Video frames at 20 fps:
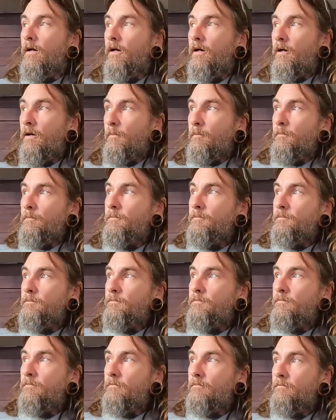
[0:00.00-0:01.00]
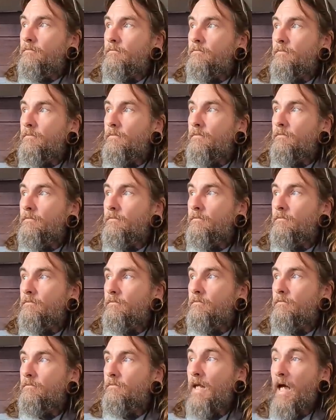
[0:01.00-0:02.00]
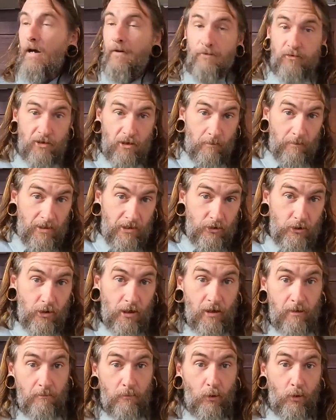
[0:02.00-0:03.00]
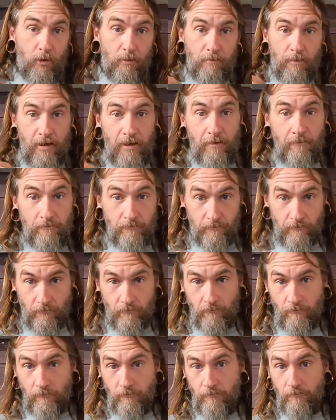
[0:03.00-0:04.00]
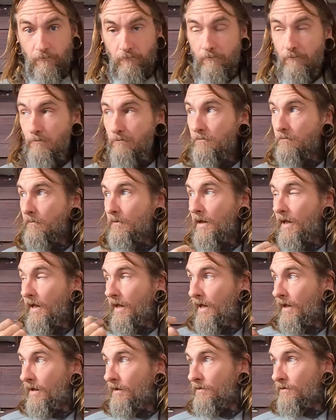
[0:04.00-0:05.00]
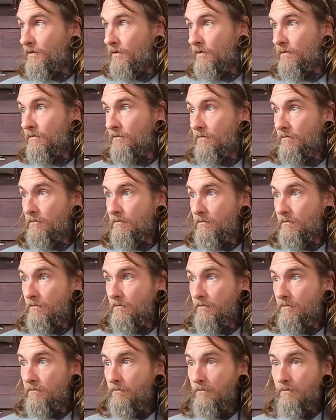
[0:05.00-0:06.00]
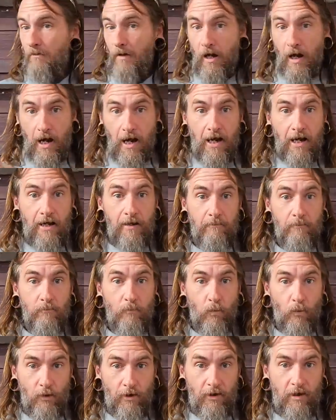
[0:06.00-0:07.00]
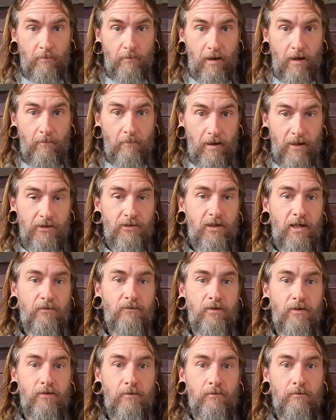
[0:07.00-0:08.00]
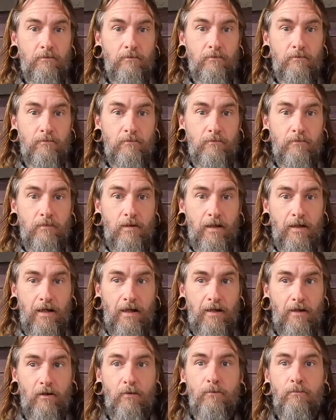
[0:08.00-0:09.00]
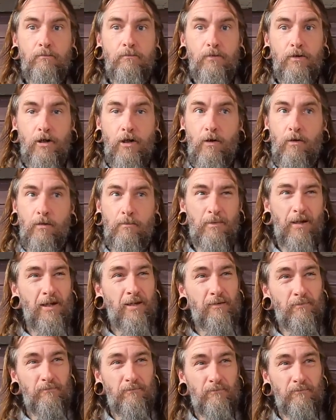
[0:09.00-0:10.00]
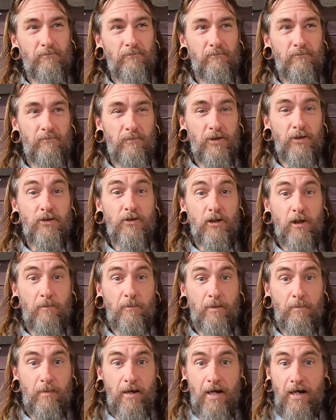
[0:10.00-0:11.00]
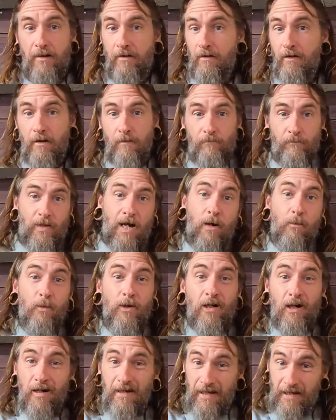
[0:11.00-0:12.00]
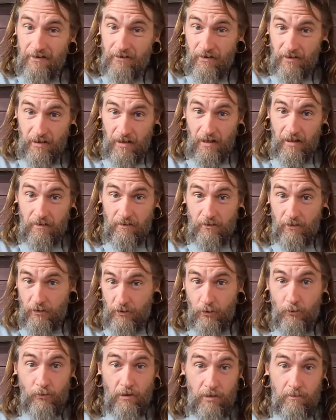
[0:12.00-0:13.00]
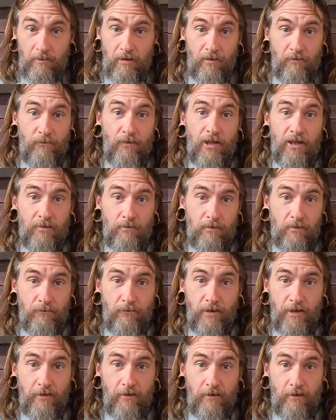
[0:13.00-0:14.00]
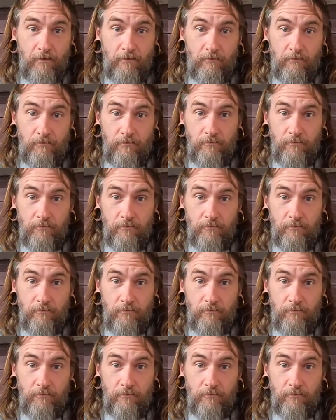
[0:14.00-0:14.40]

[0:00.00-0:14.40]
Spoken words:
Now, if somebody's trying to board me and I am worried about my safety and I don't, you know, I'm like, this is going to be bad, I would not hesitate to shoot them in the face with a flare gun.